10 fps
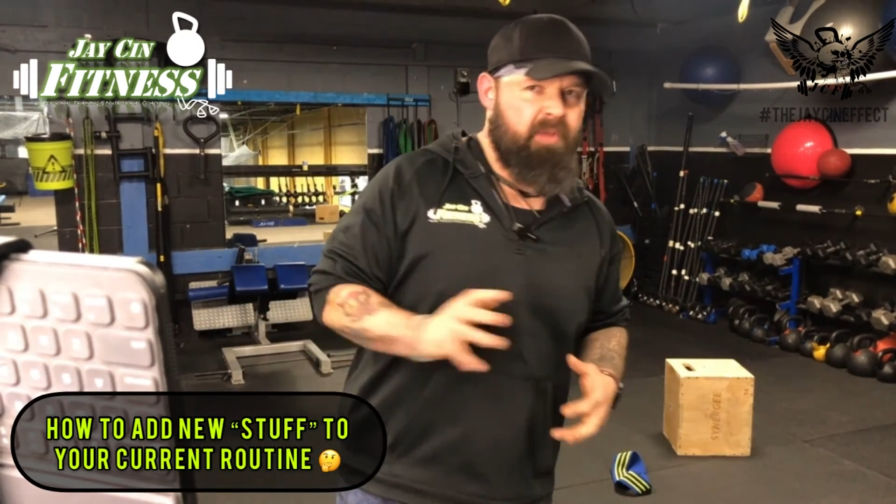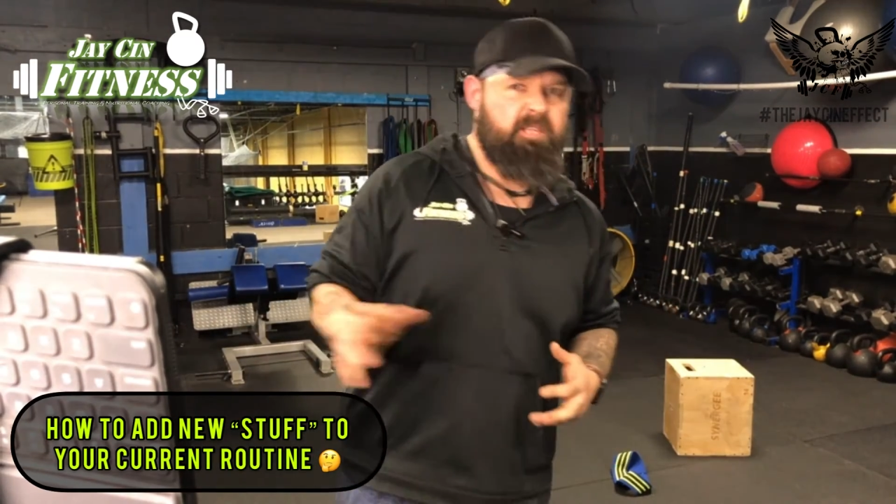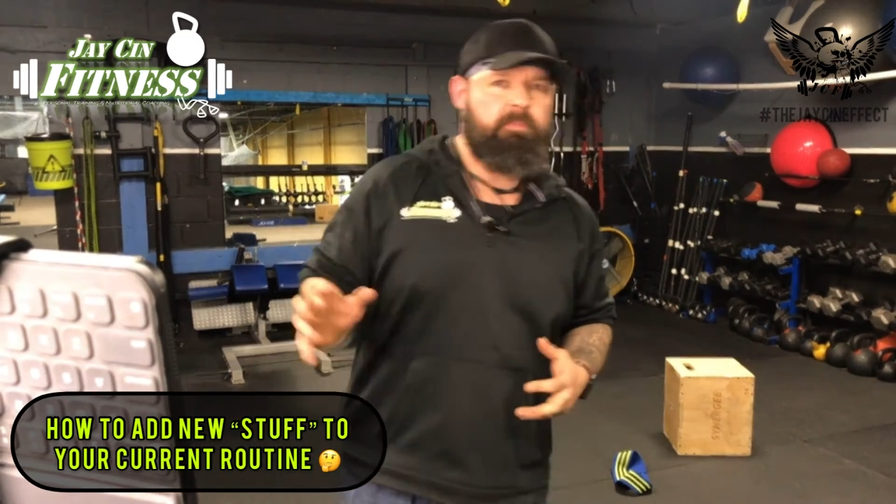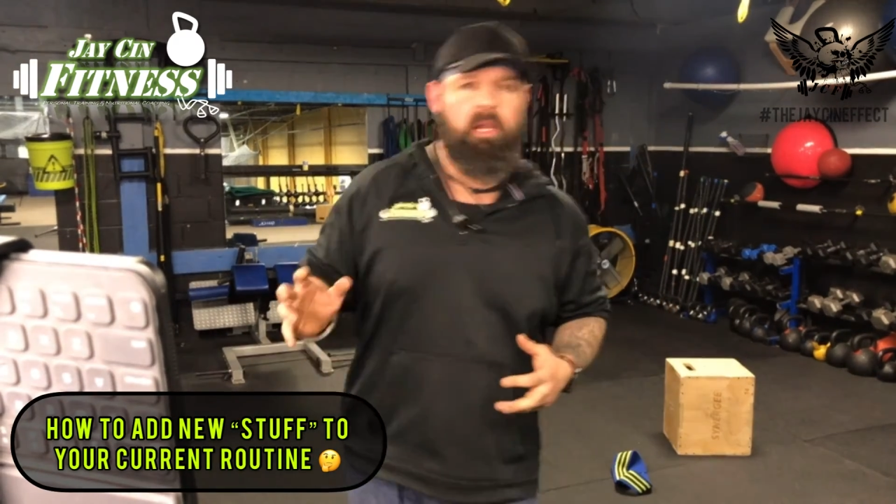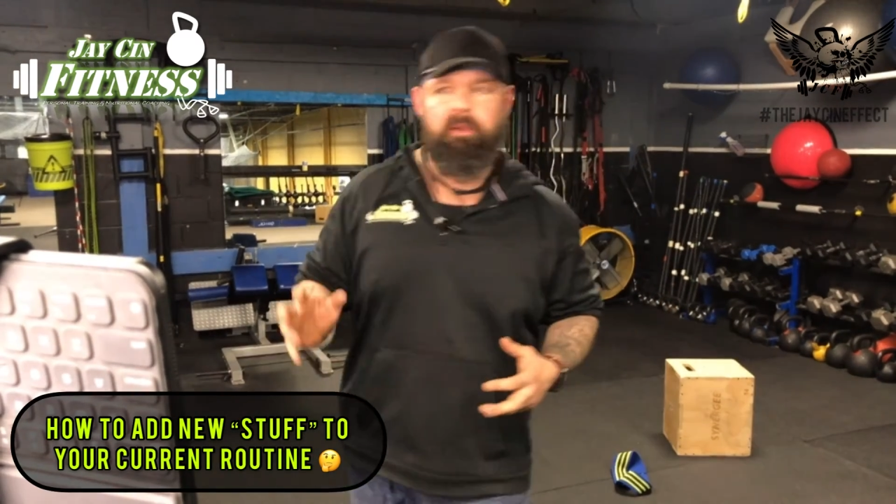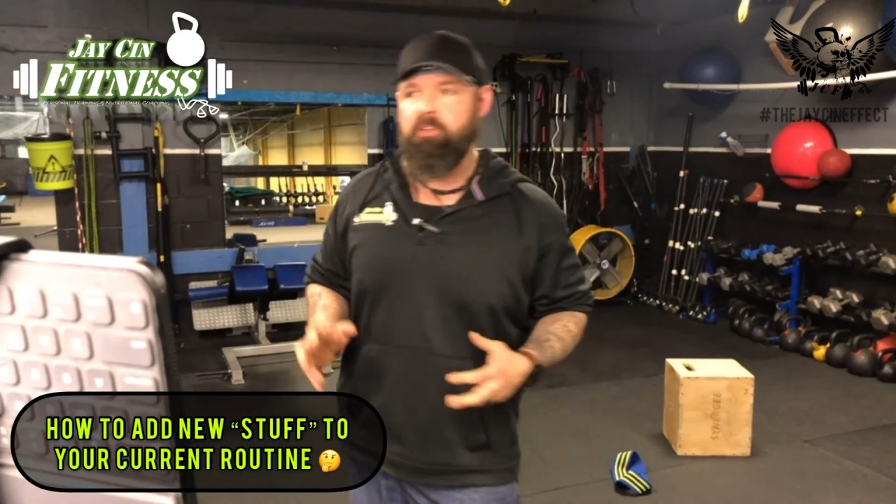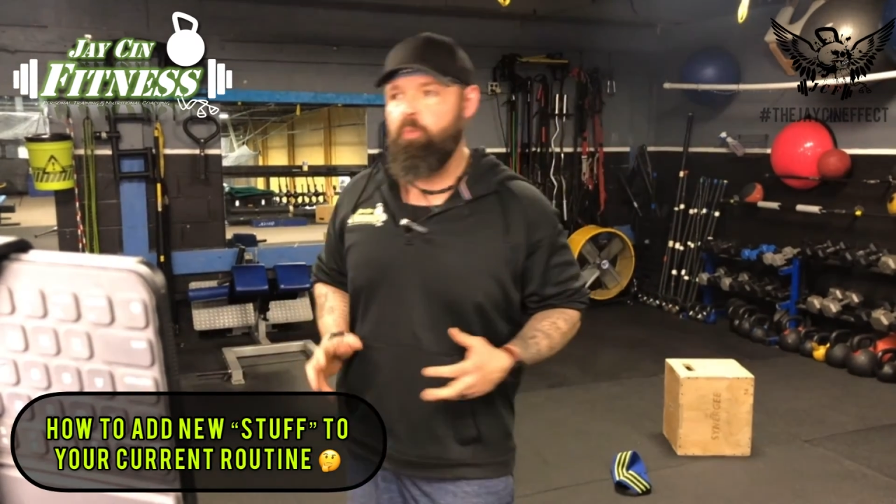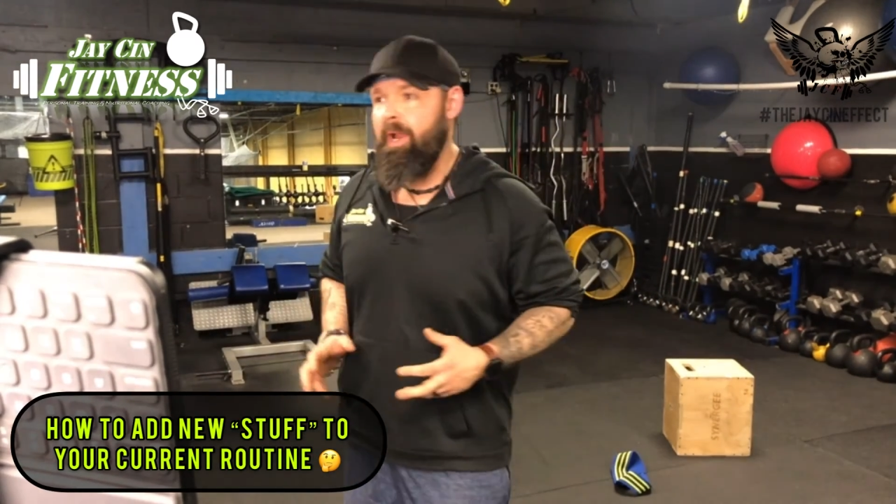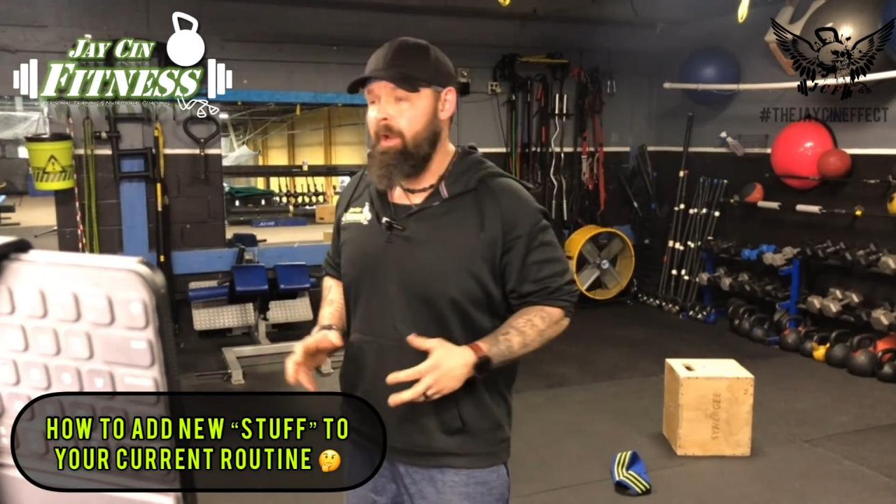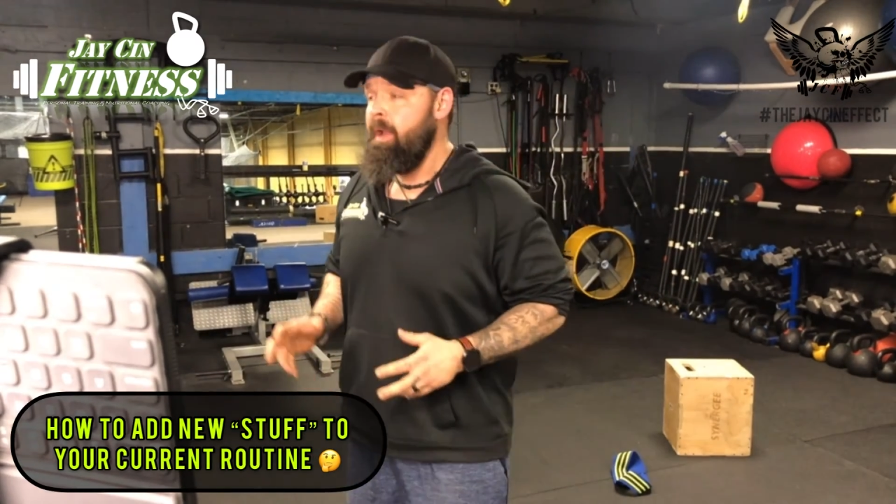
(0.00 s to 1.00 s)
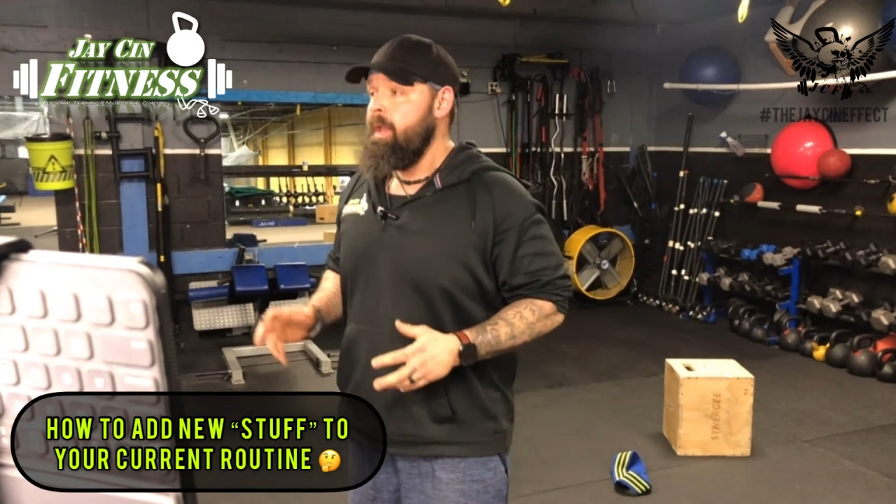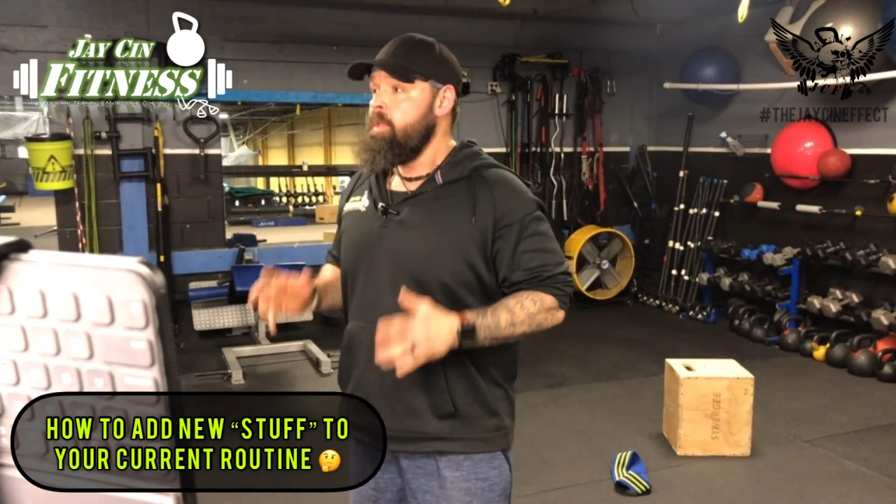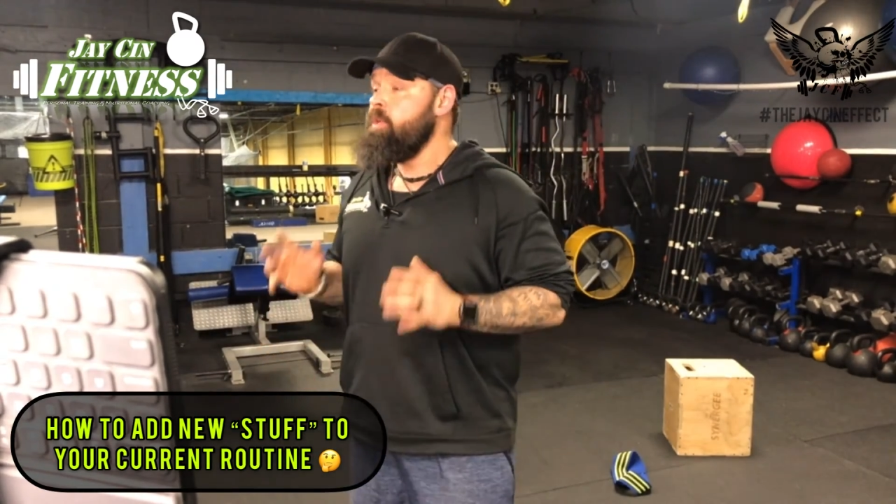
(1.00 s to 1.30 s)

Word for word: rest periods where you